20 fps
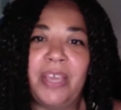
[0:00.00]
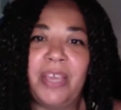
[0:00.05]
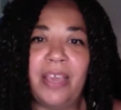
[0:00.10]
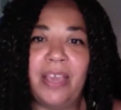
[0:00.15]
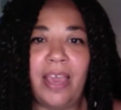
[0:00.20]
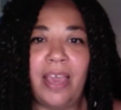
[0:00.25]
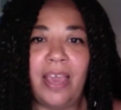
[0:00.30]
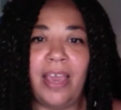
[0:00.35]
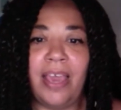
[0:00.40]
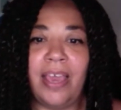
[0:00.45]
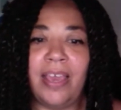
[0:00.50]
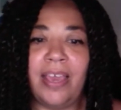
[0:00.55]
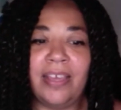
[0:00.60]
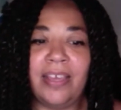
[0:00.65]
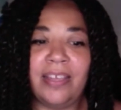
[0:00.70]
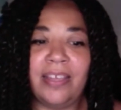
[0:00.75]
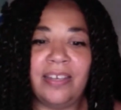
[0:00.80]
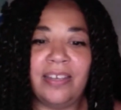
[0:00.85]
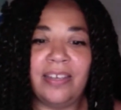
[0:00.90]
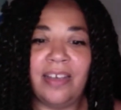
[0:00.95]

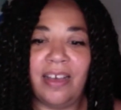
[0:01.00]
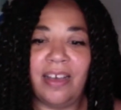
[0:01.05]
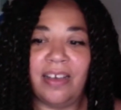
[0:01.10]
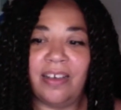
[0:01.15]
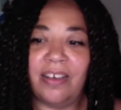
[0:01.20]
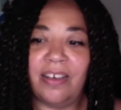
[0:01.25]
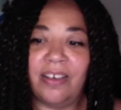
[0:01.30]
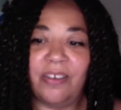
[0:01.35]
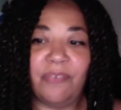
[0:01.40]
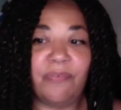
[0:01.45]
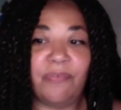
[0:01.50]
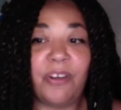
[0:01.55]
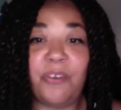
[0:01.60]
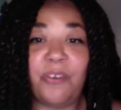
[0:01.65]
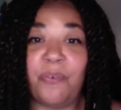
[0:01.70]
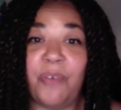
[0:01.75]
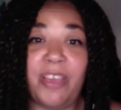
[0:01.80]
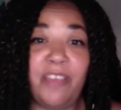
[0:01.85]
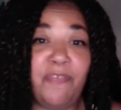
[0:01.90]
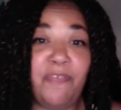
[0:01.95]
and run
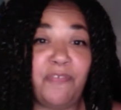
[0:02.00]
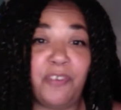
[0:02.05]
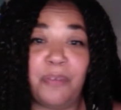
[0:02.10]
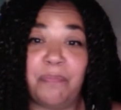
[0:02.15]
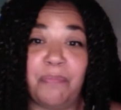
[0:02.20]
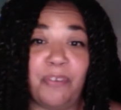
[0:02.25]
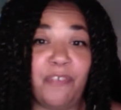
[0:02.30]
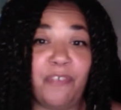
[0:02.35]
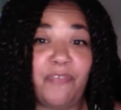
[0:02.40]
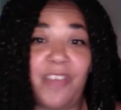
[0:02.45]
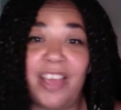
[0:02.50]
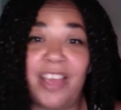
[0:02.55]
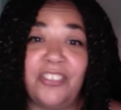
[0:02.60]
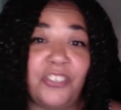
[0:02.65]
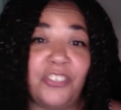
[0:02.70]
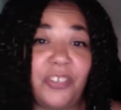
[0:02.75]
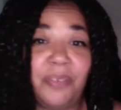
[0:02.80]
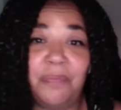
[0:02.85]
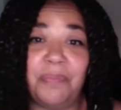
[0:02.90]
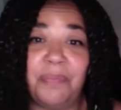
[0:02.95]
away from
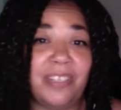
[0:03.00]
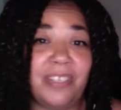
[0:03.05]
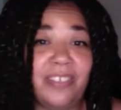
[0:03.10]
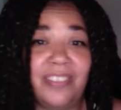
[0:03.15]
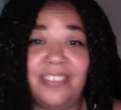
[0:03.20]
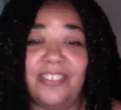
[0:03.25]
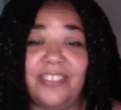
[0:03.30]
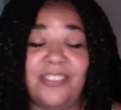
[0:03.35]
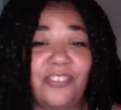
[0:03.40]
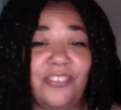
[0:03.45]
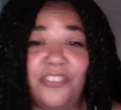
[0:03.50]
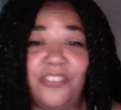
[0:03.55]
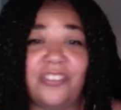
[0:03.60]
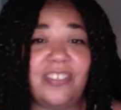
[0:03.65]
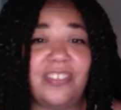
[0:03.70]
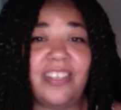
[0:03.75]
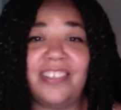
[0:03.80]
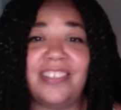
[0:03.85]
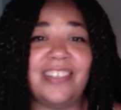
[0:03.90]
perfection because it just doesn't